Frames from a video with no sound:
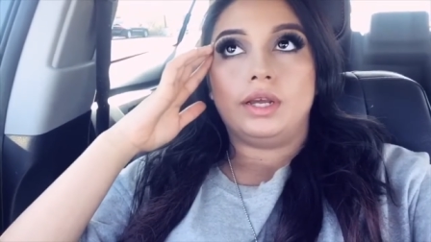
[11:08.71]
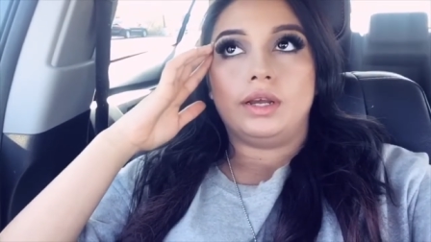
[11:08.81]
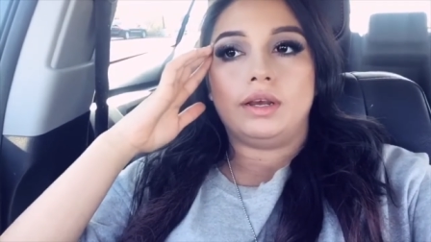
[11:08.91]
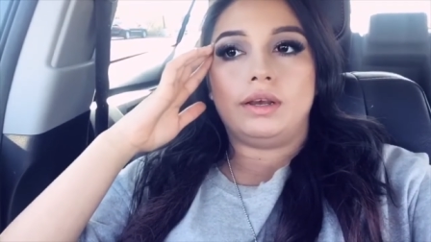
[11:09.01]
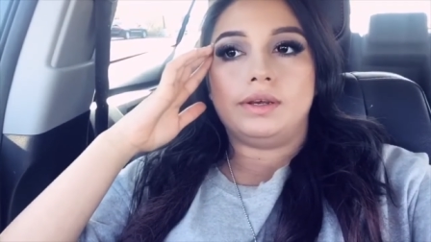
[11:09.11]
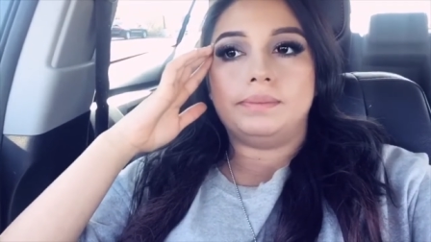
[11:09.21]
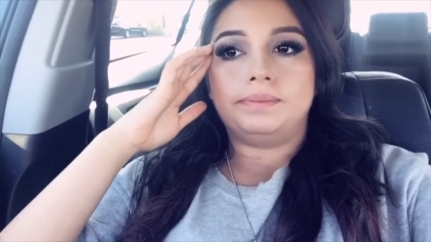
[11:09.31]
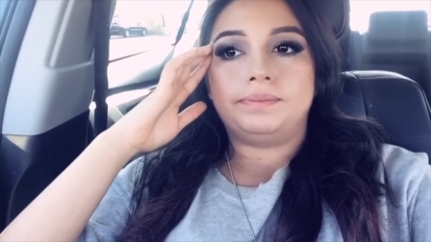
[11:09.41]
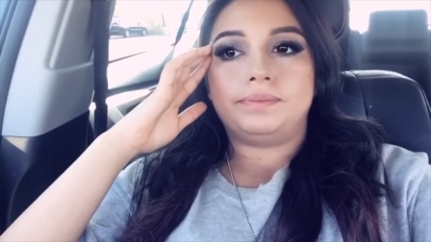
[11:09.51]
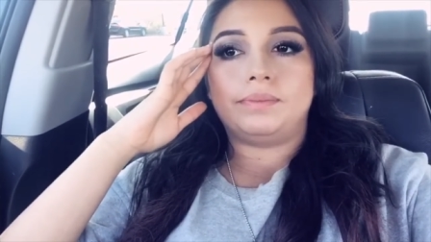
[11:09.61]

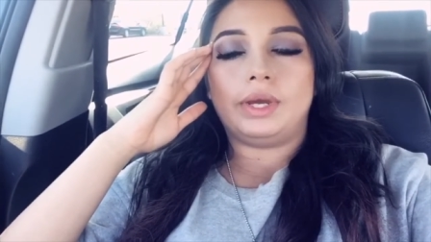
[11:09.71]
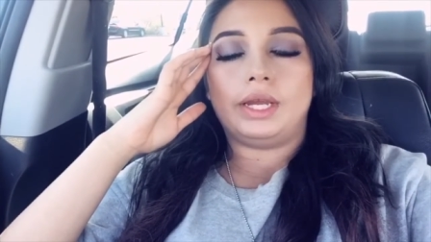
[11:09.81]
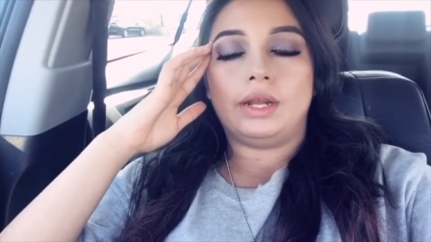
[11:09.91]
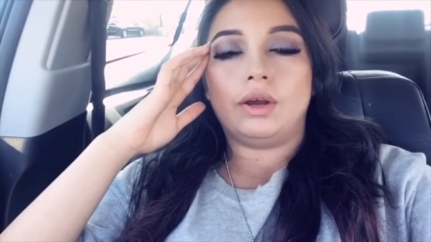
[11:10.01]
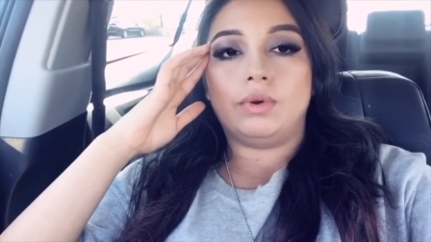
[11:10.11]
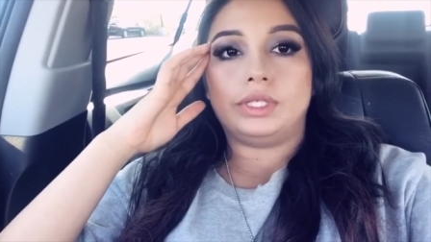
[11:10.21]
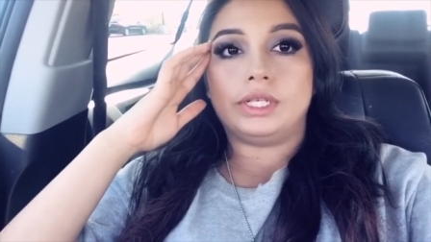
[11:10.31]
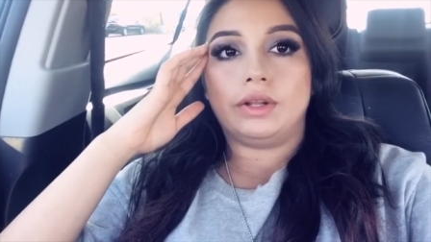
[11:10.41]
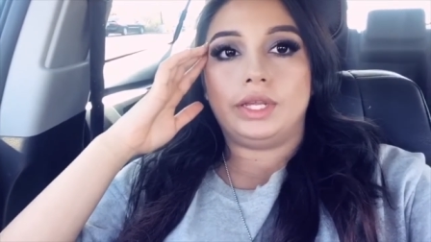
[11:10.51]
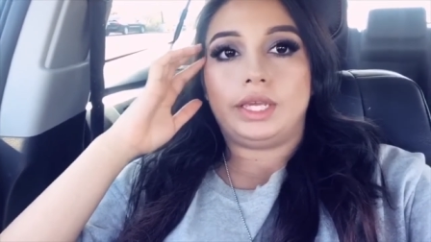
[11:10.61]
But it all worked
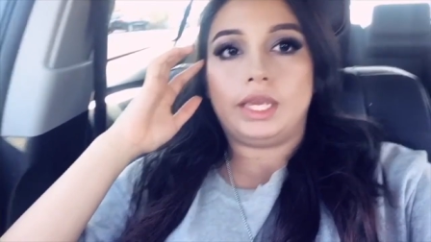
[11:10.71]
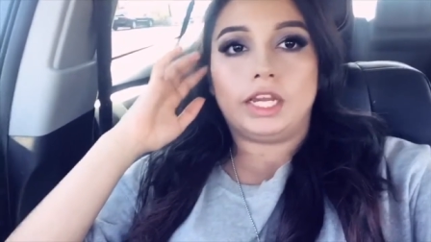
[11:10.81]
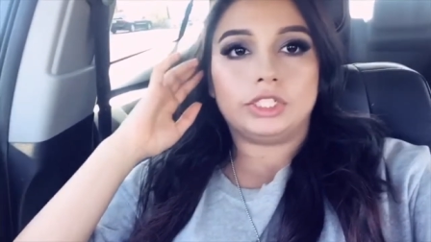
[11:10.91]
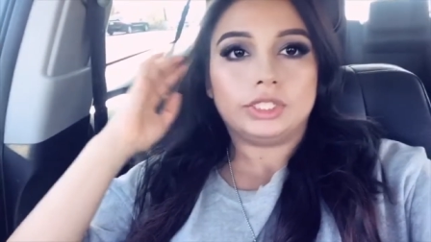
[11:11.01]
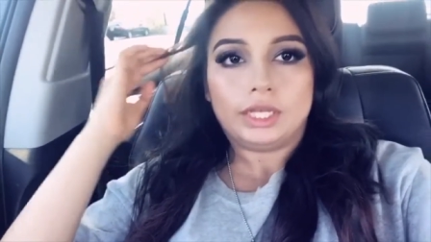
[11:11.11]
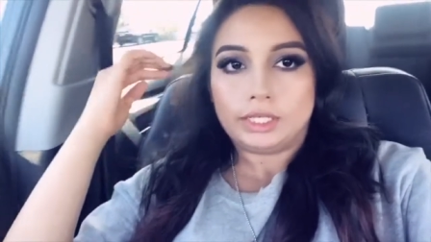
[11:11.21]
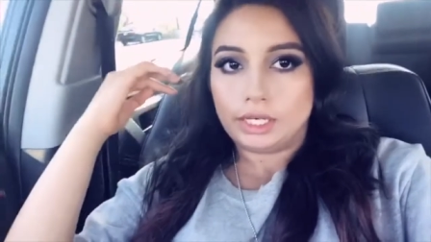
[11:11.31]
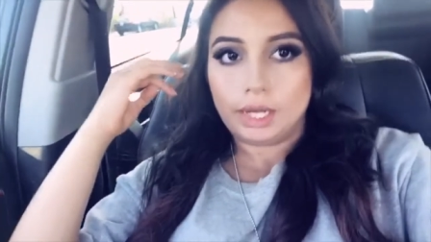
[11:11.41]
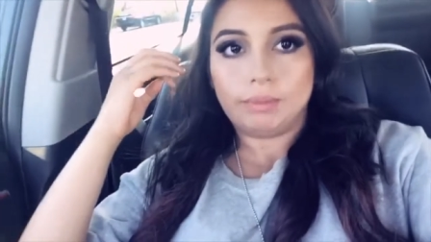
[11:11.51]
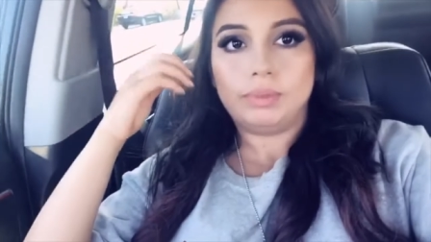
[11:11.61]
out. Like he actually ended
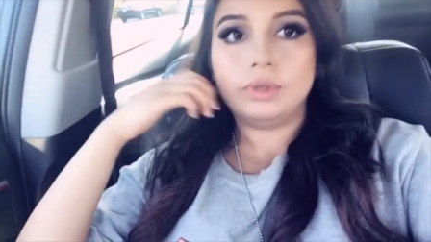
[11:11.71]
up